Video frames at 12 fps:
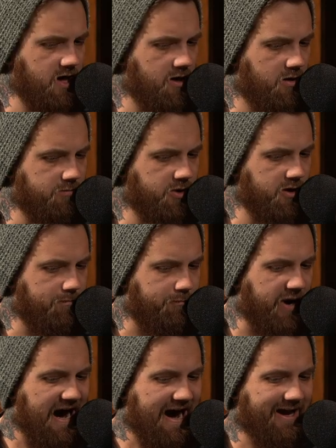now I'm going to
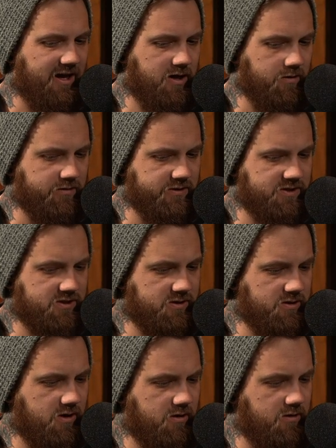buy. He was
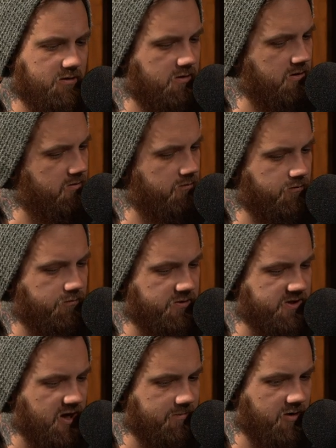uh, it, we
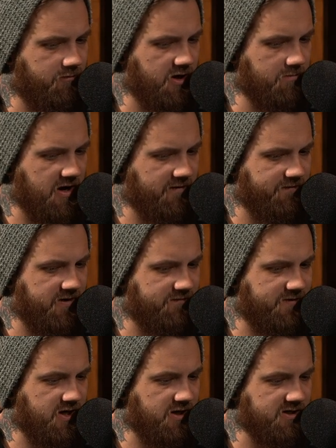talk about running back 15.